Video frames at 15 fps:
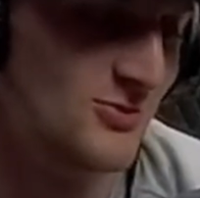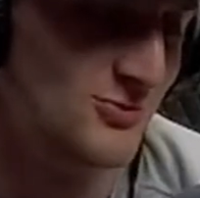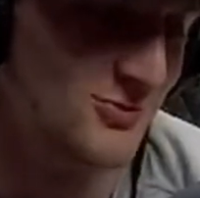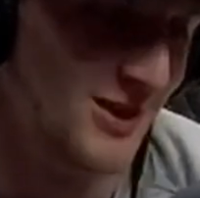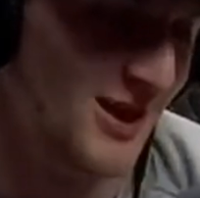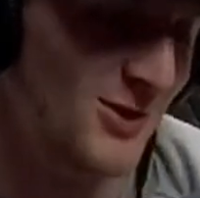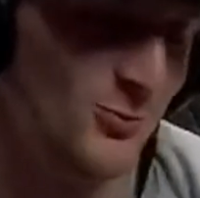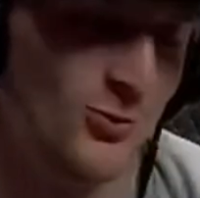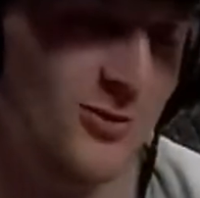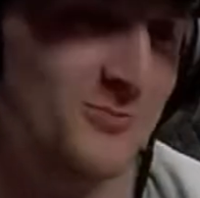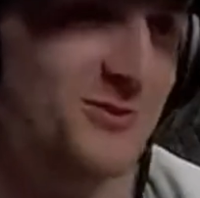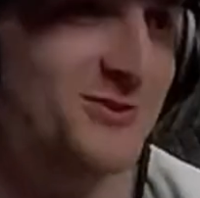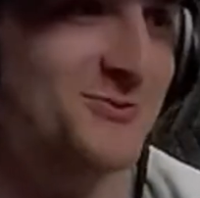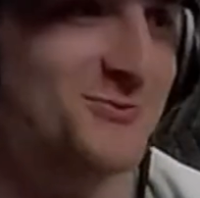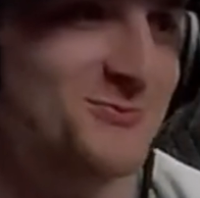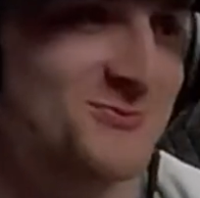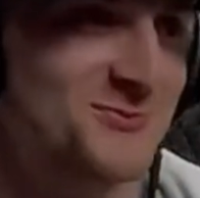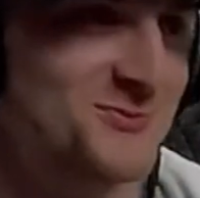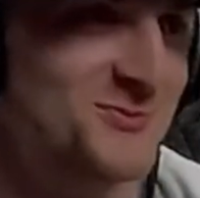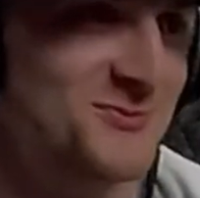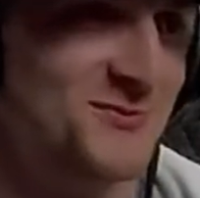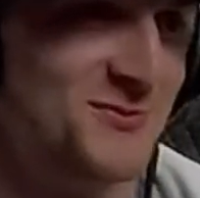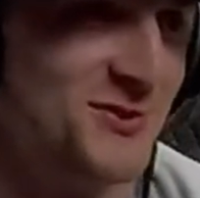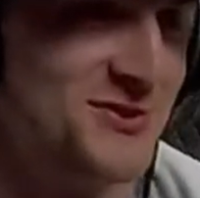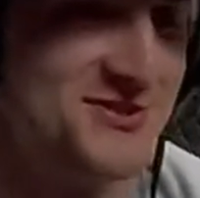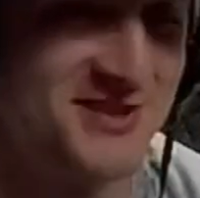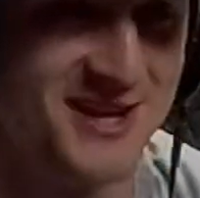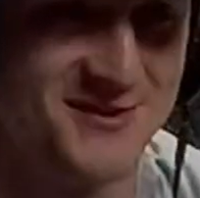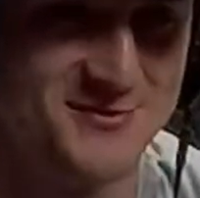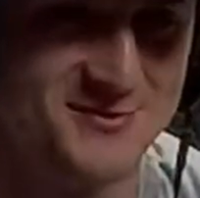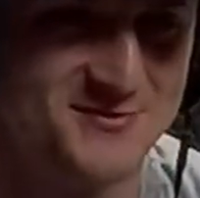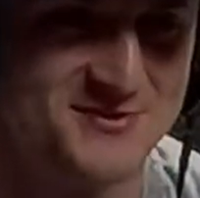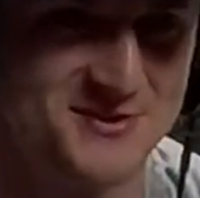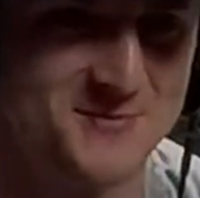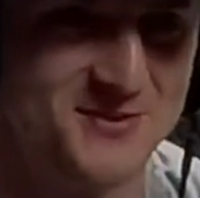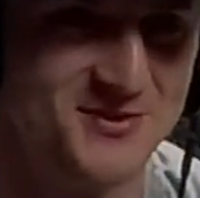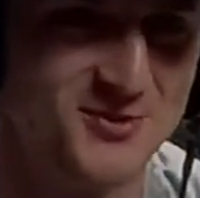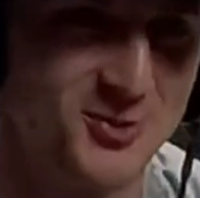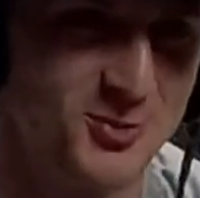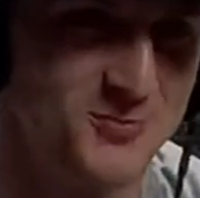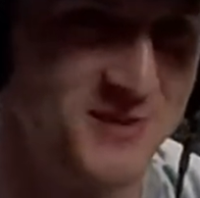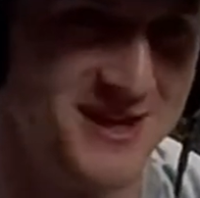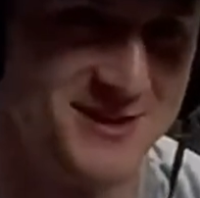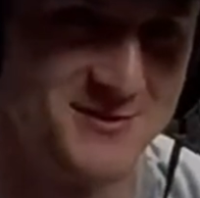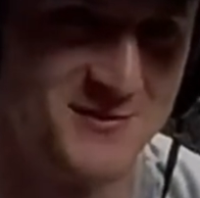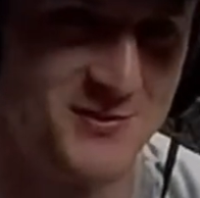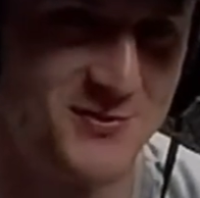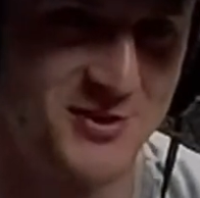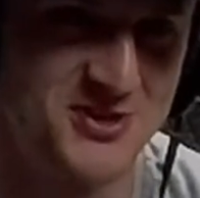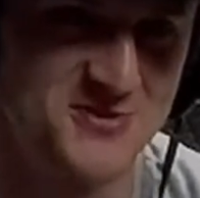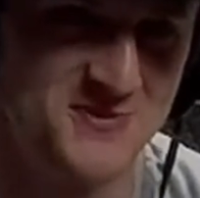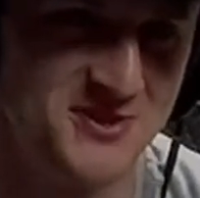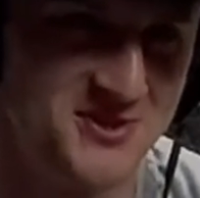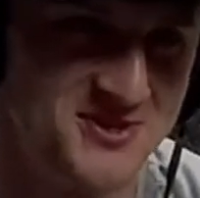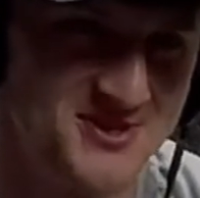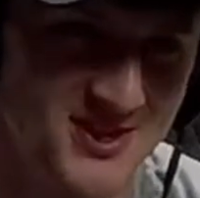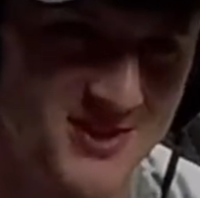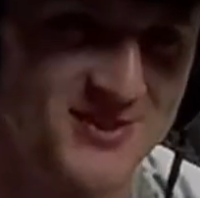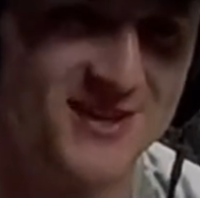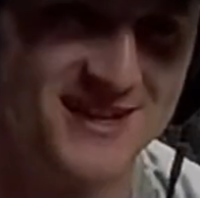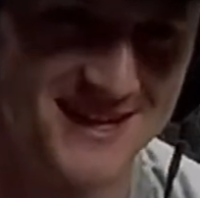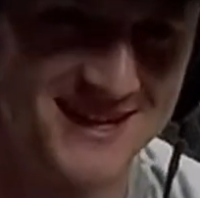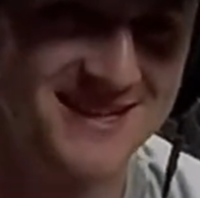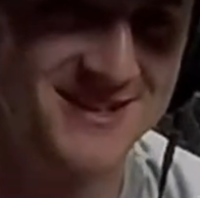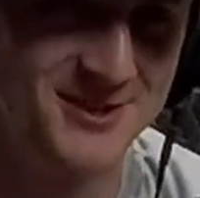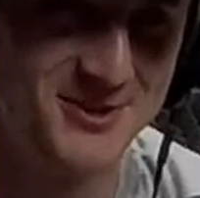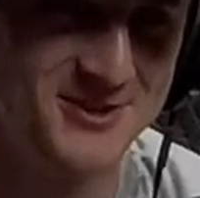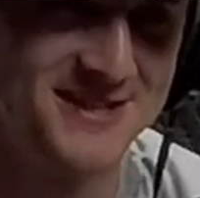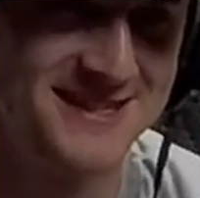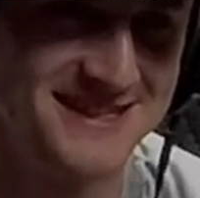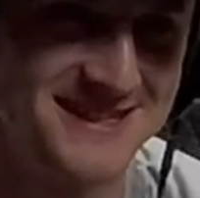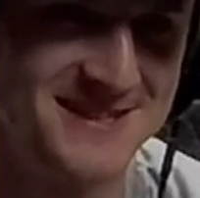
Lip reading: Yeah, well, I mean, first off, if someone told my freshman year self, like, hey, you're gonna